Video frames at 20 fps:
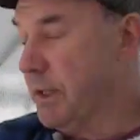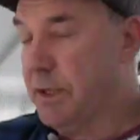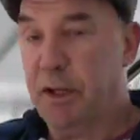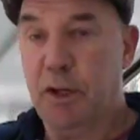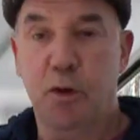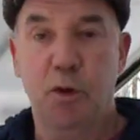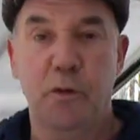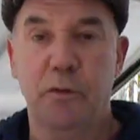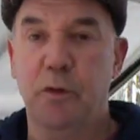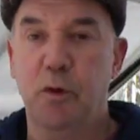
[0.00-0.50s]

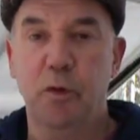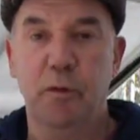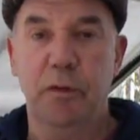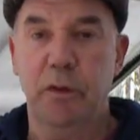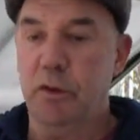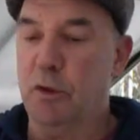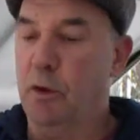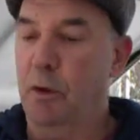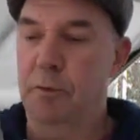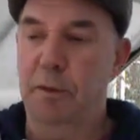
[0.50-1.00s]
plastic covering
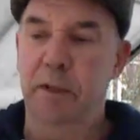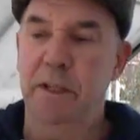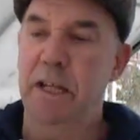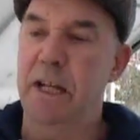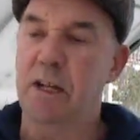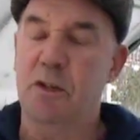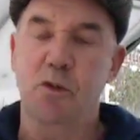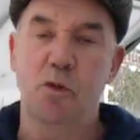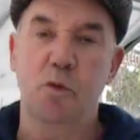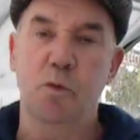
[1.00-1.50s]
over the top,
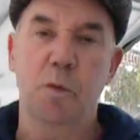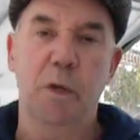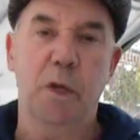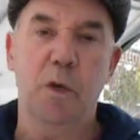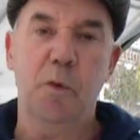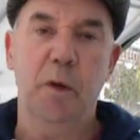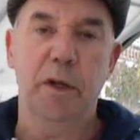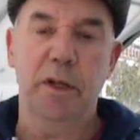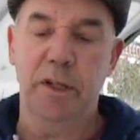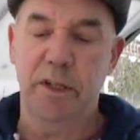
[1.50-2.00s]
and they'll grow
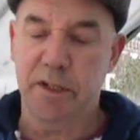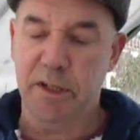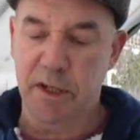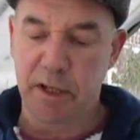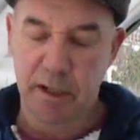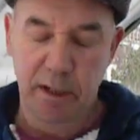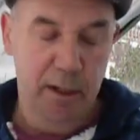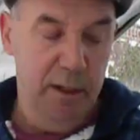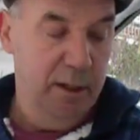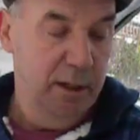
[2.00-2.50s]
away quite
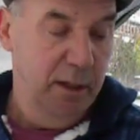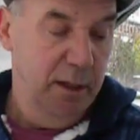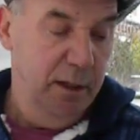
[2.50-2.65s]
easy.